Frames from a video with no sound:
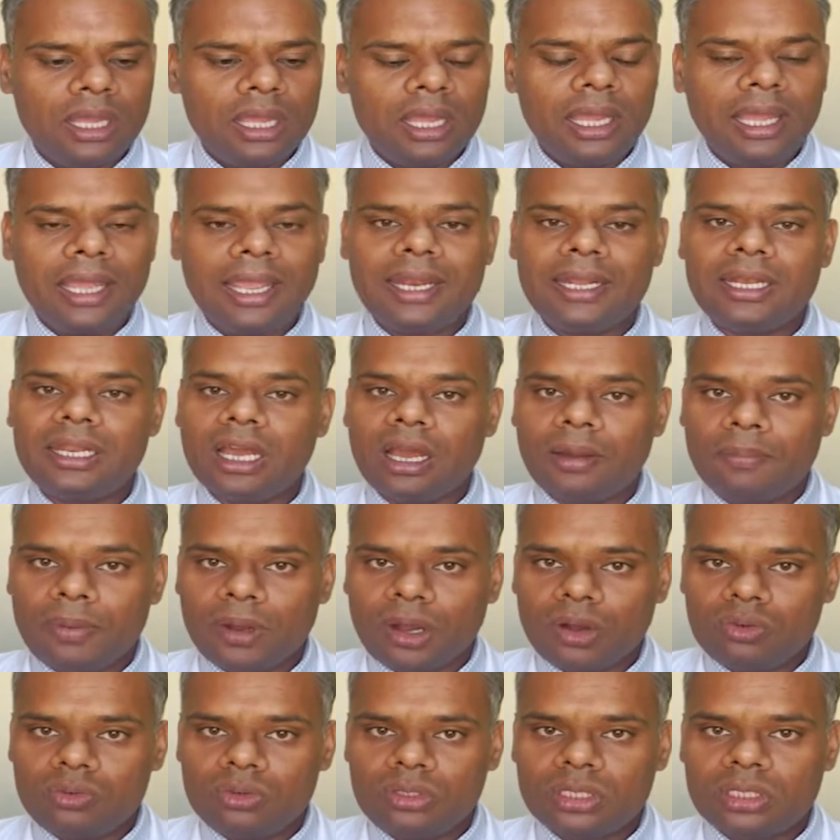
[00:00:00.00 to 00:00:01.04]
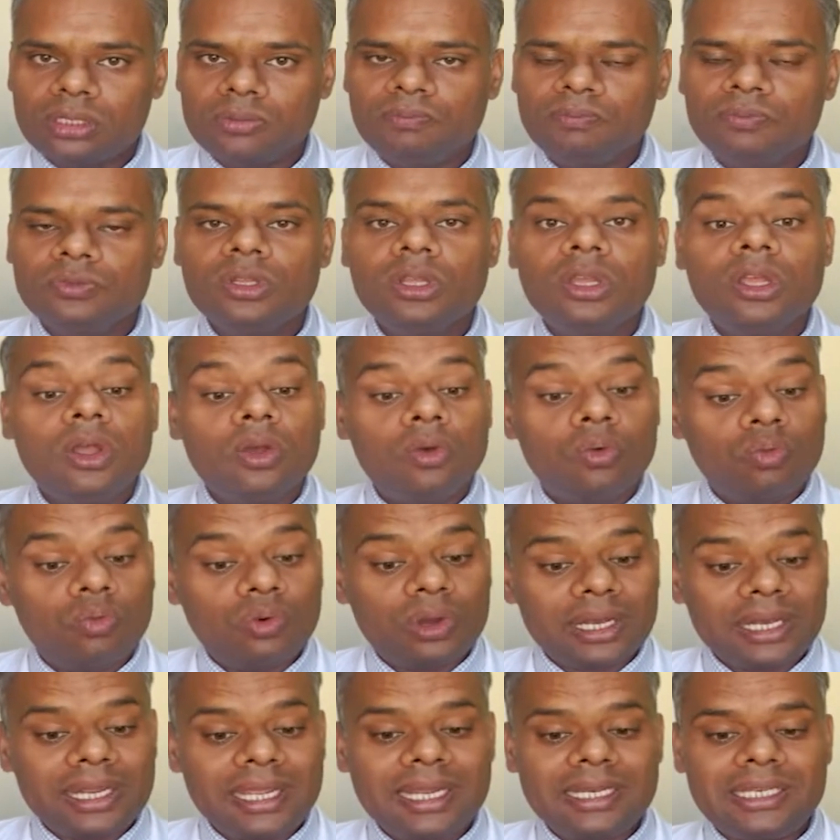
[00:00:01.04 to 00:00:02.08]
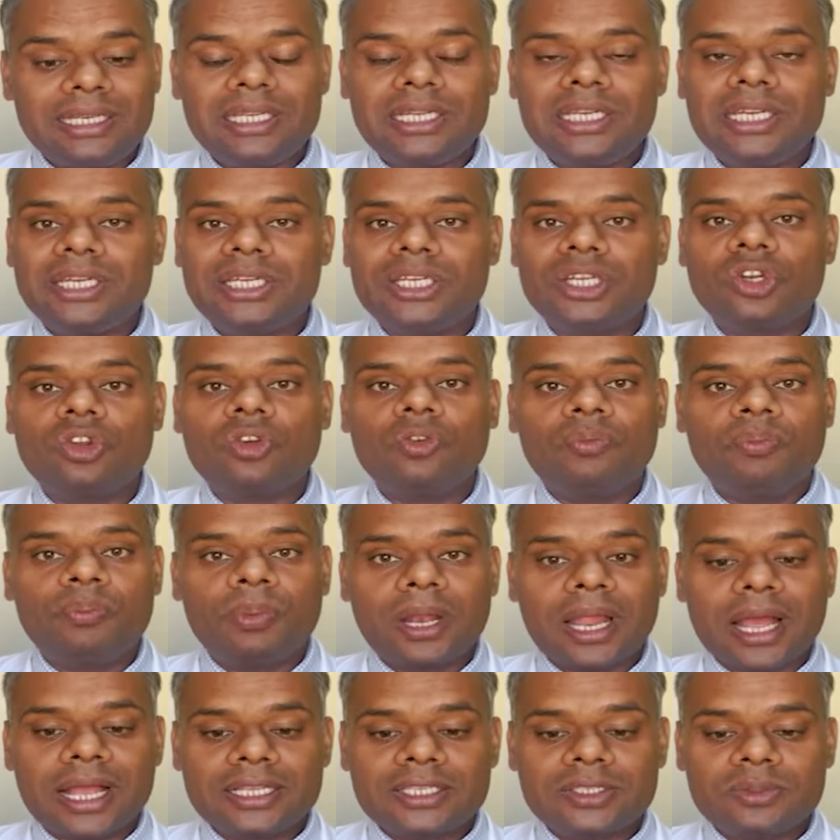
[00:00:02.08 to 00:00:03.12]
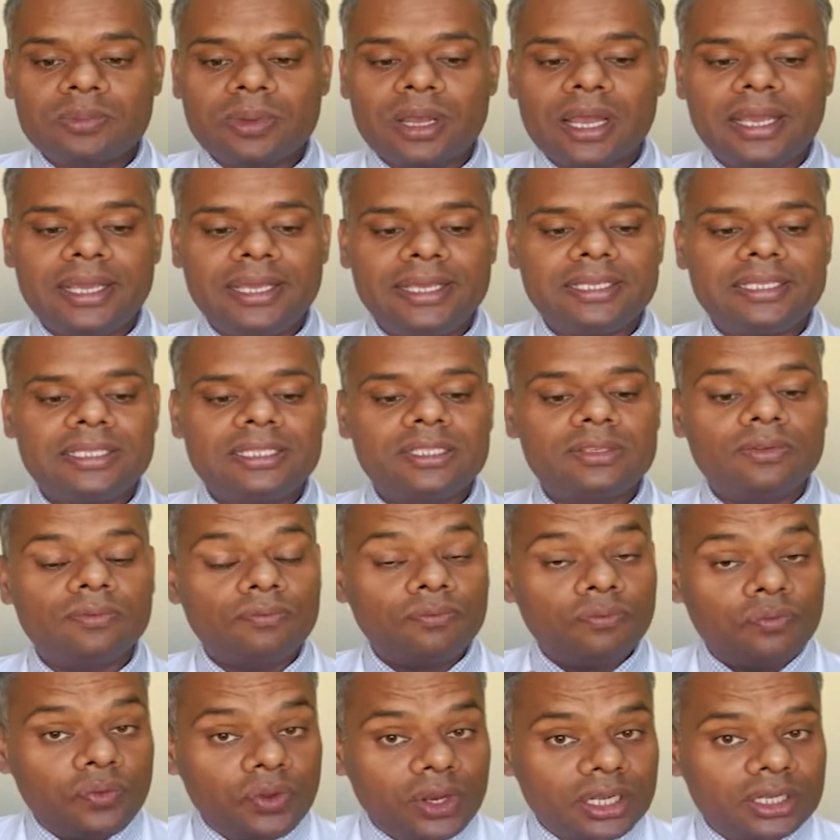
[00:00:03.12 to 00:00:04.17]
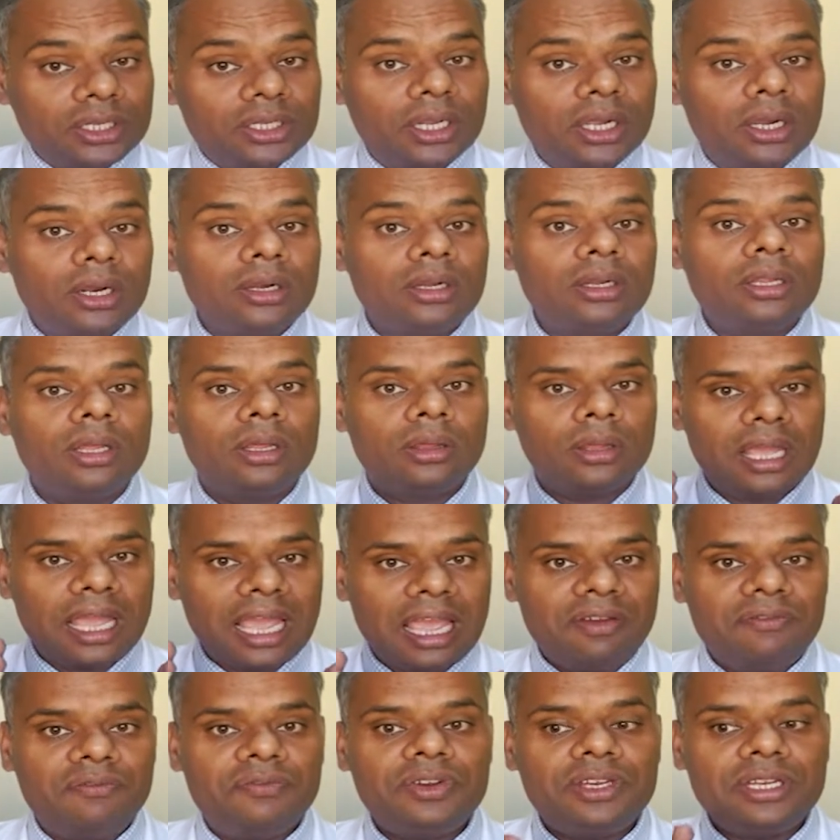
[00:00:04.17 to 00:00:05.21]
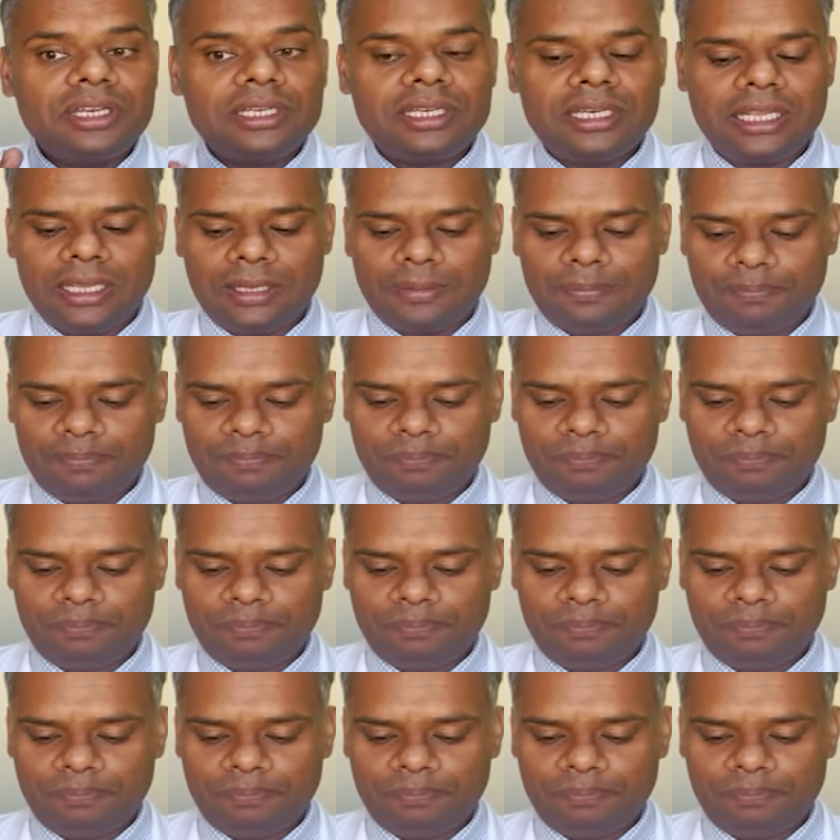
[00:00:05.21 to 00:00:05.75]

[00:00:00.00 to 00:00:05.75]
and about 180 liter of plasma is filtered every day.